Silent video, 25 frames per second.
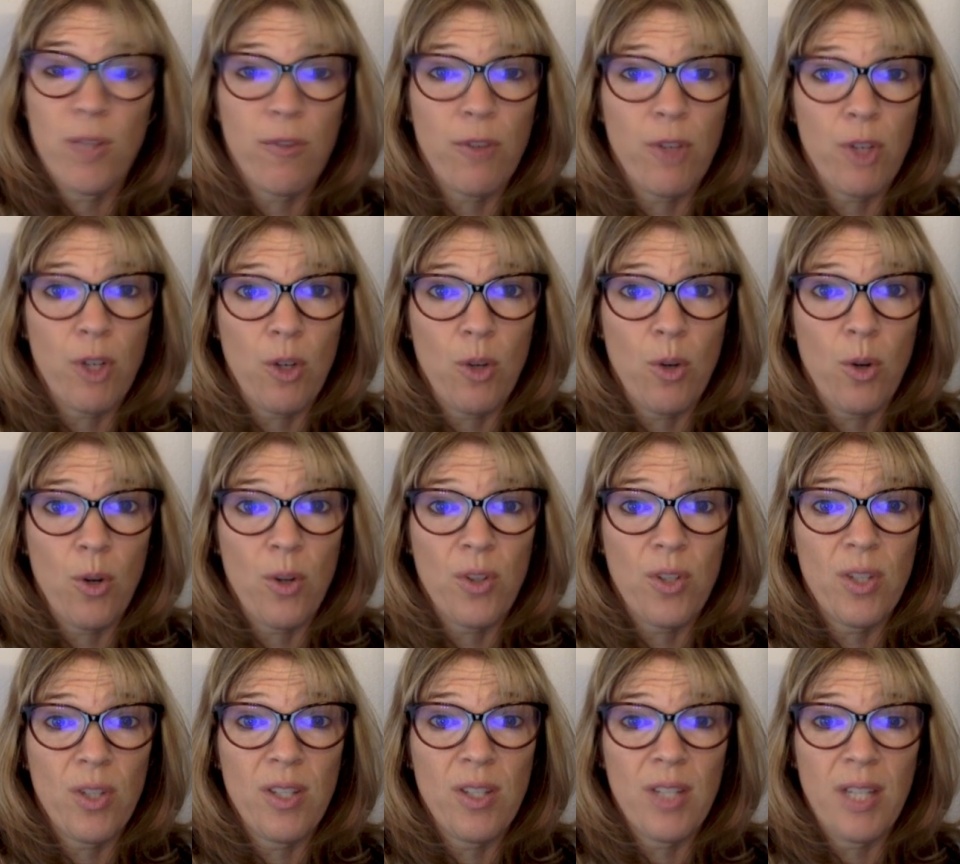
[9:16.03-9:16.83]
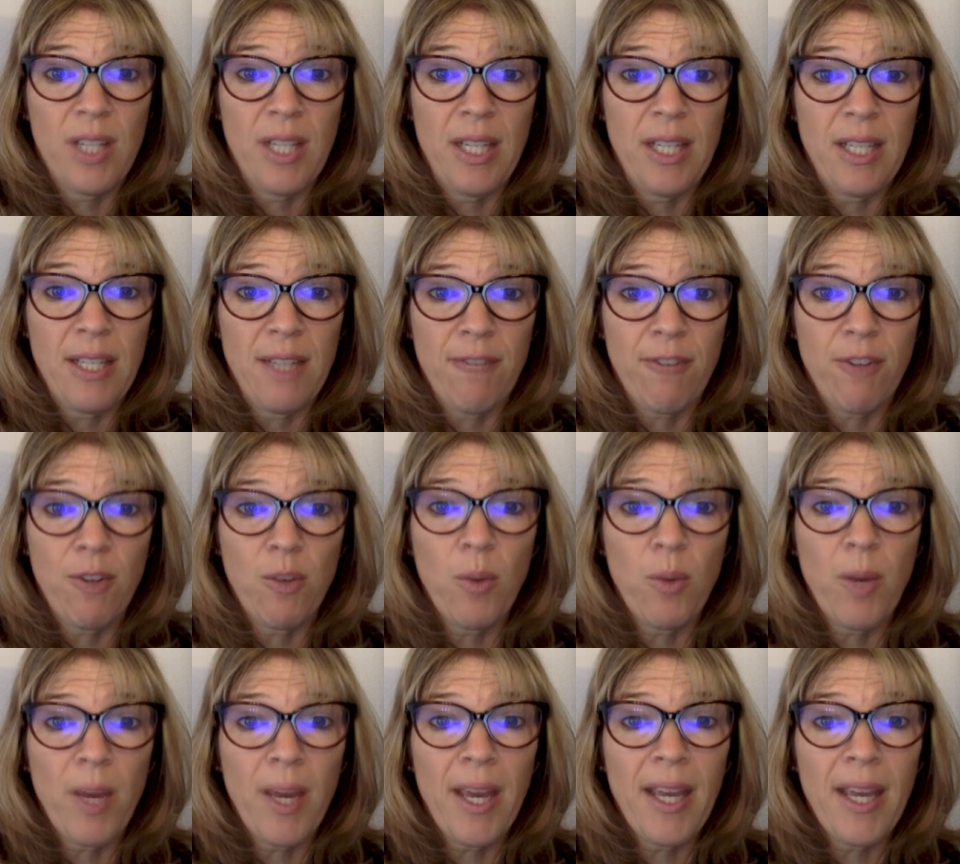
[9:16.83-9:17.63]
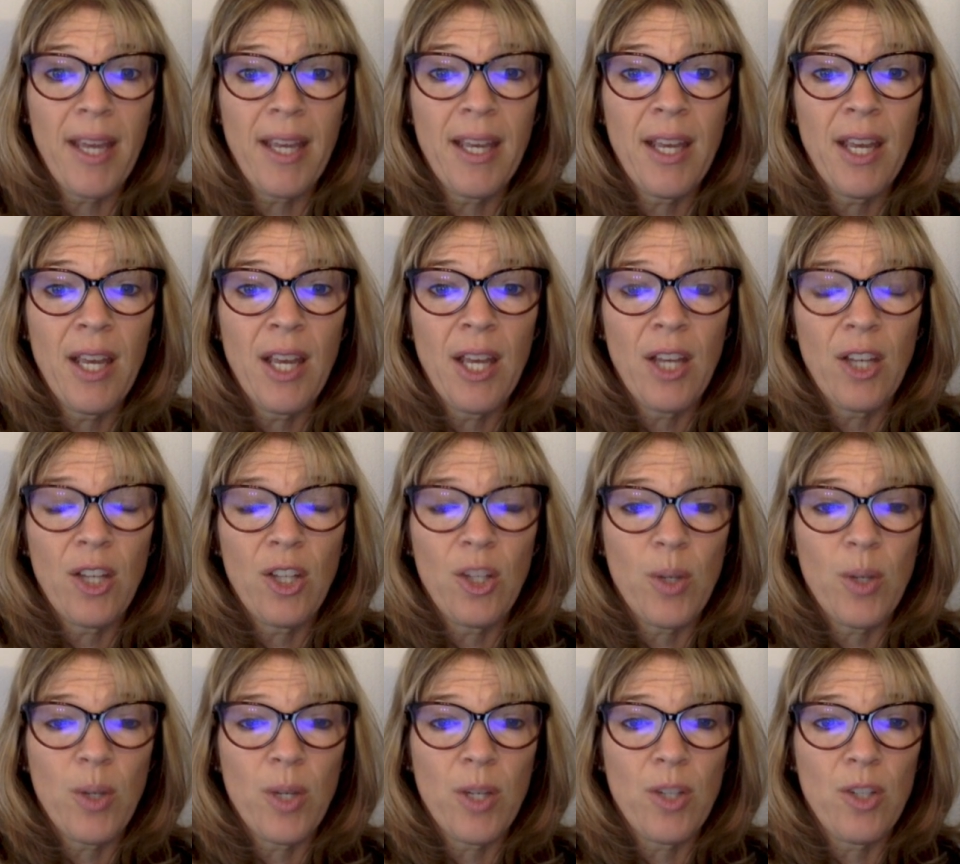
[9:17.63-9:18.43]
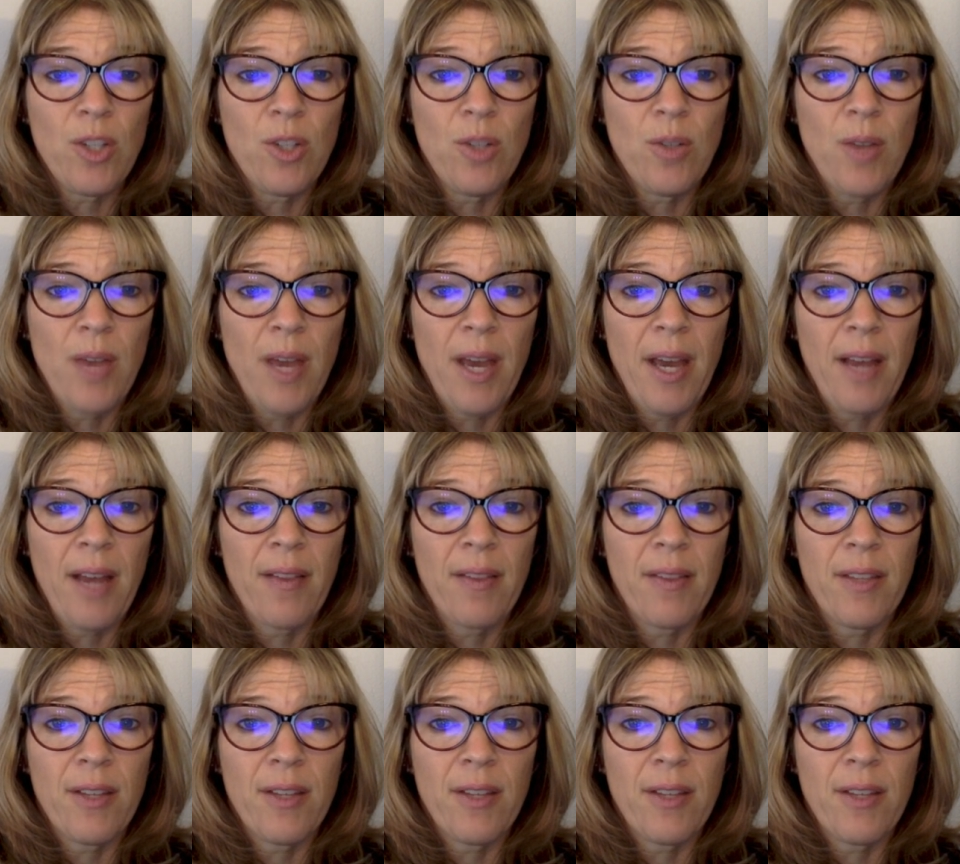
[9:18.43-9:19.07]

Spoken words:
for your courses in a different way, you can do that.